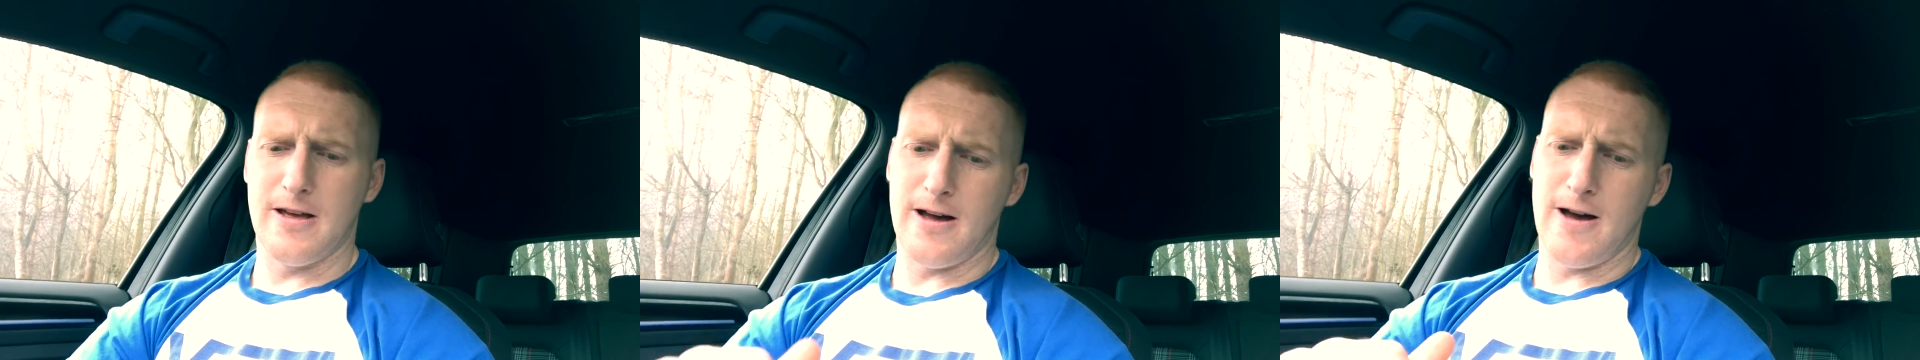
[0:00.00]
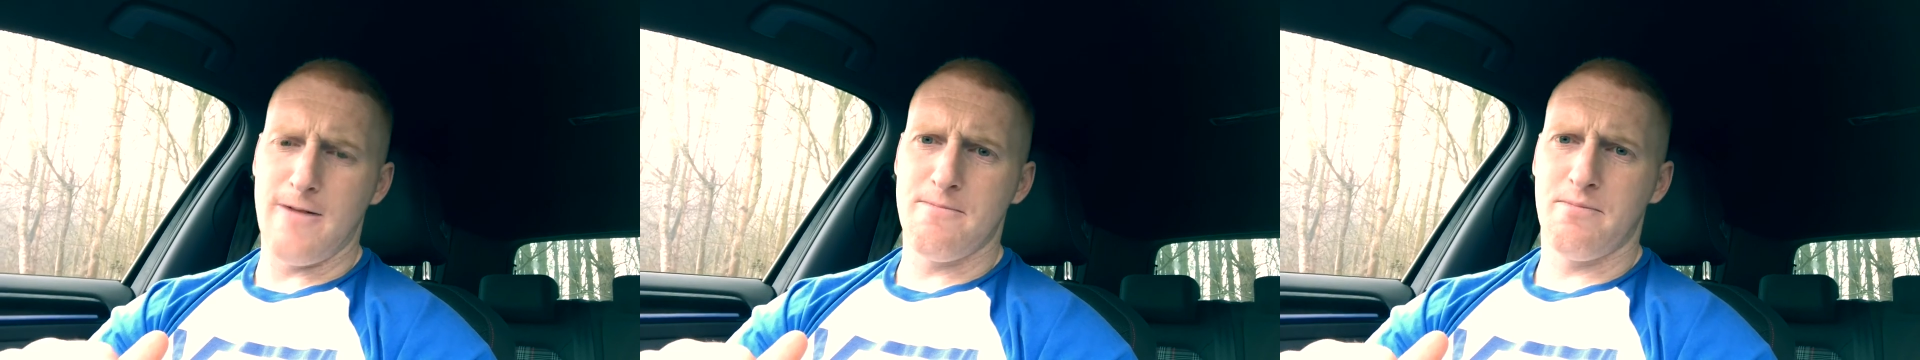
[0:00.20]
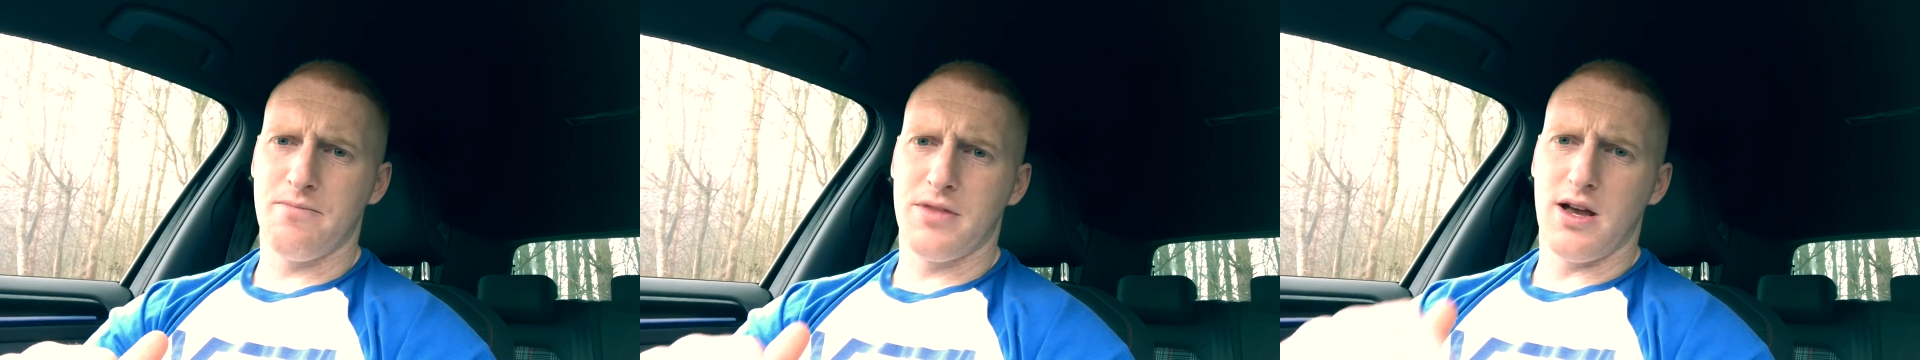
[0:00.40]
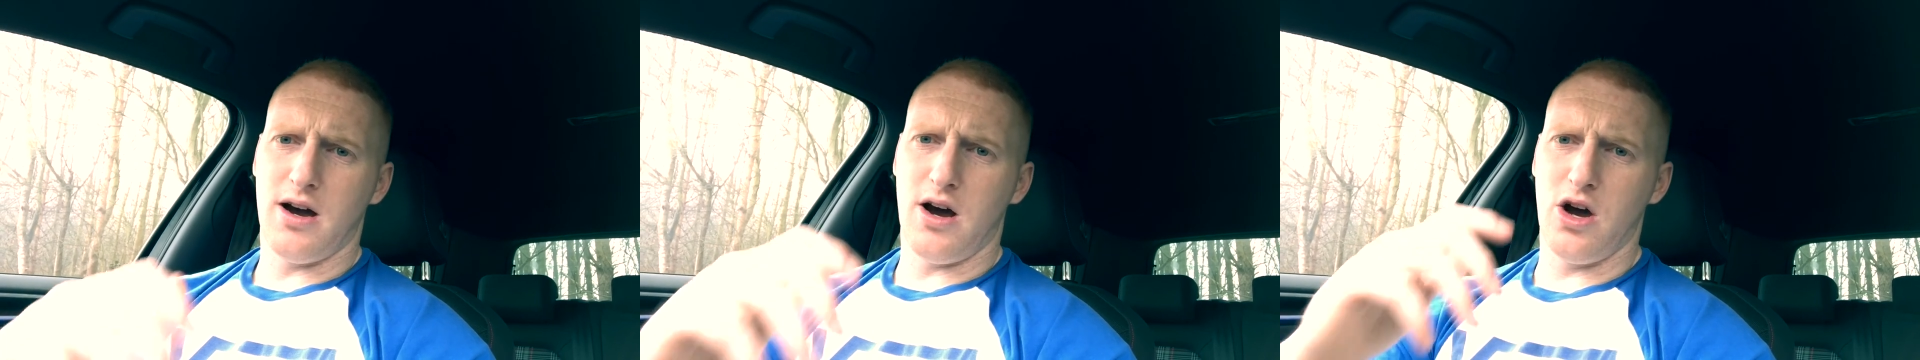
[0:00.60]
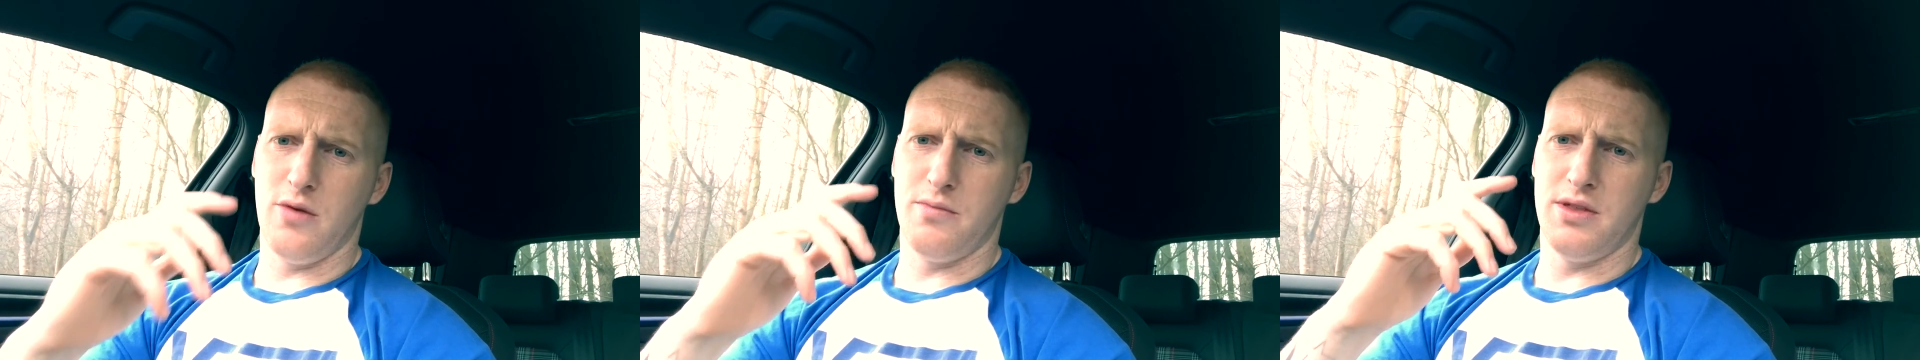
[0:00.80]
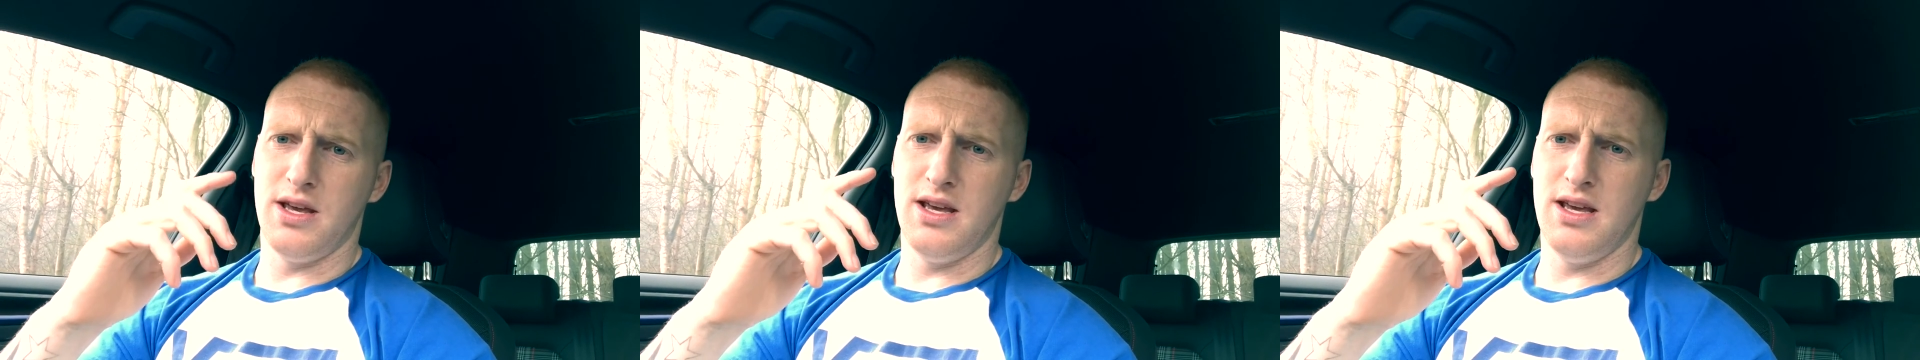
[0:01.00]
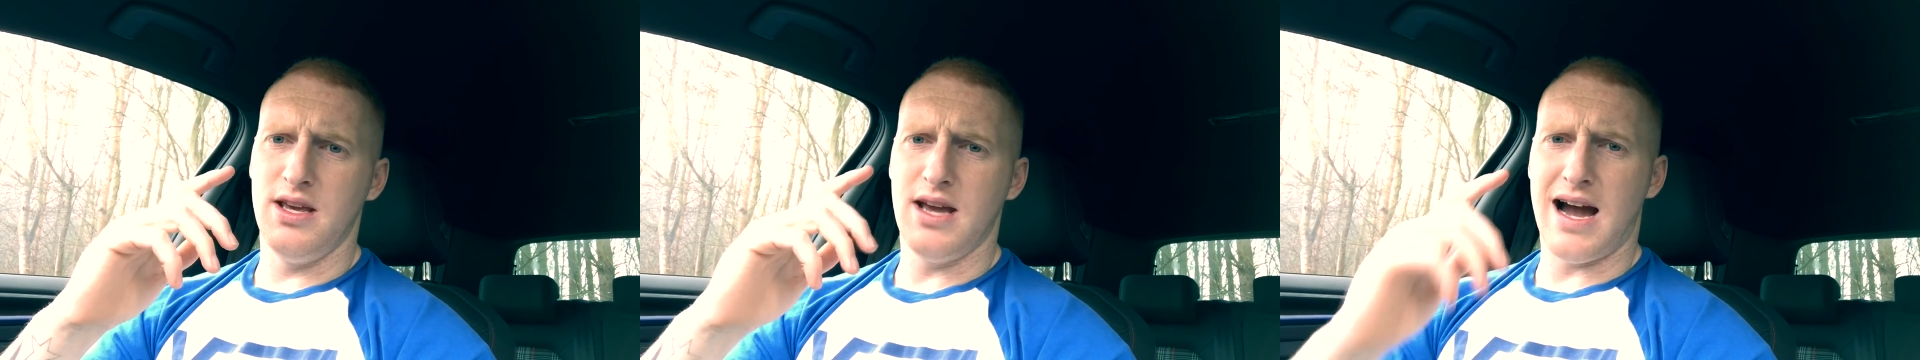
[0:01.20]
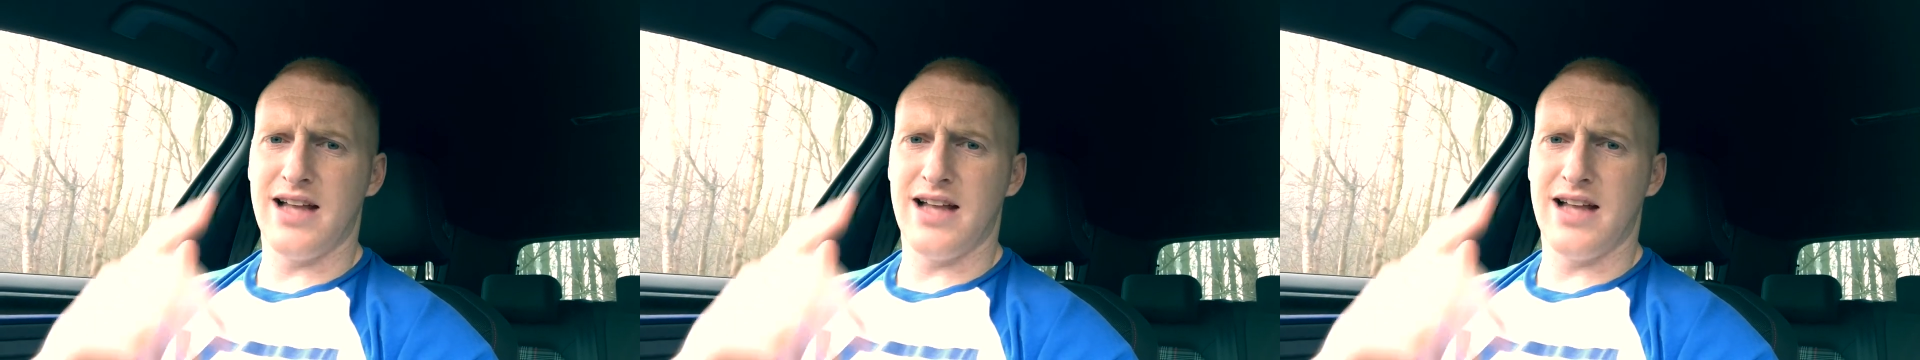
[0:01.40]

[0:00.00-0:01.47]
I hope the